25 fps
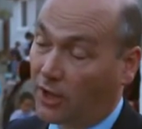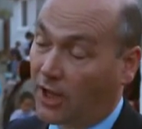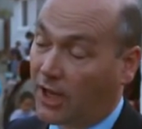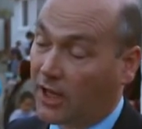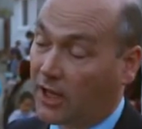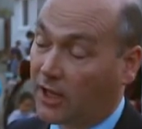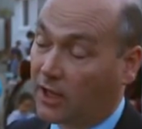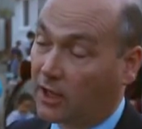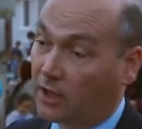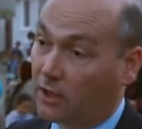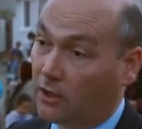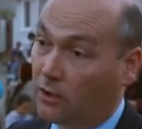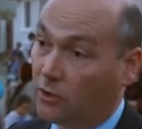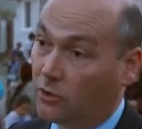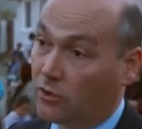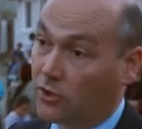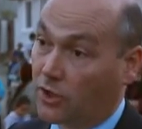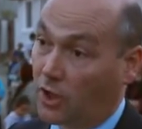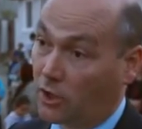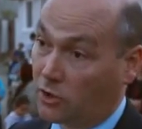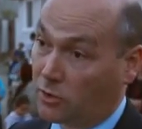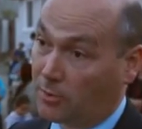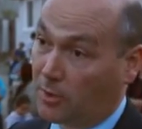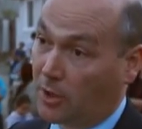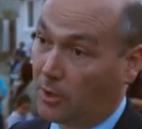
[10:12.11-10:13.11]
and that includes
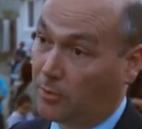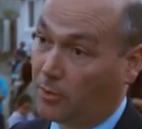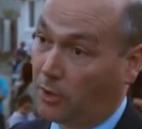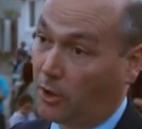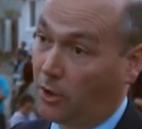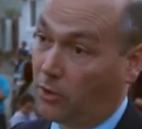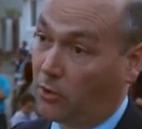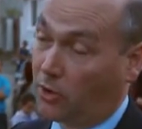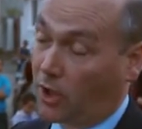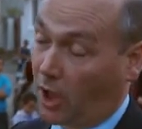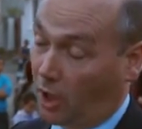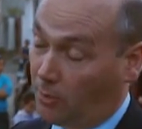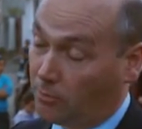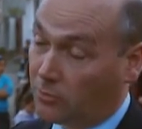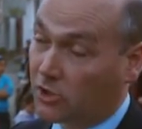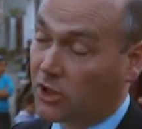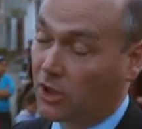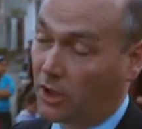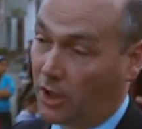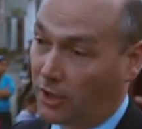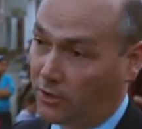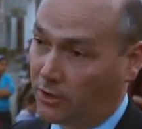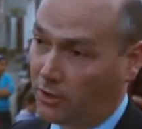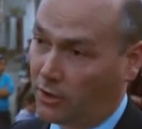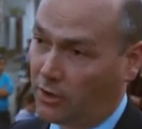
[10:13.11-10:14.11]
those people who come
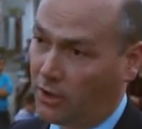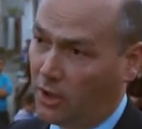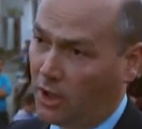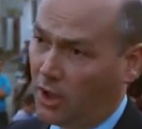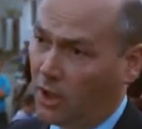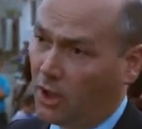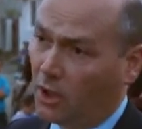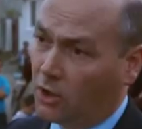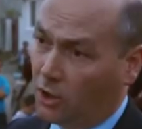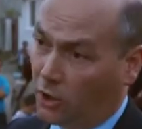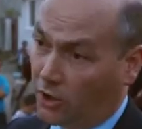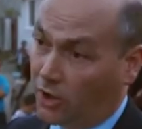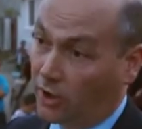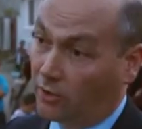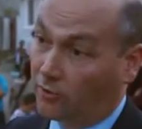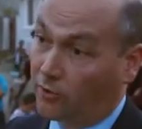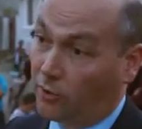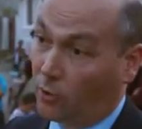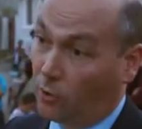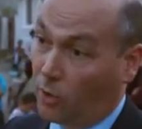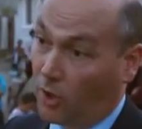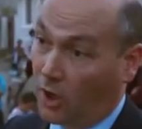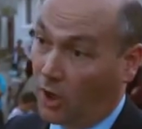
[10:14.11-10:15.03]
to London looking for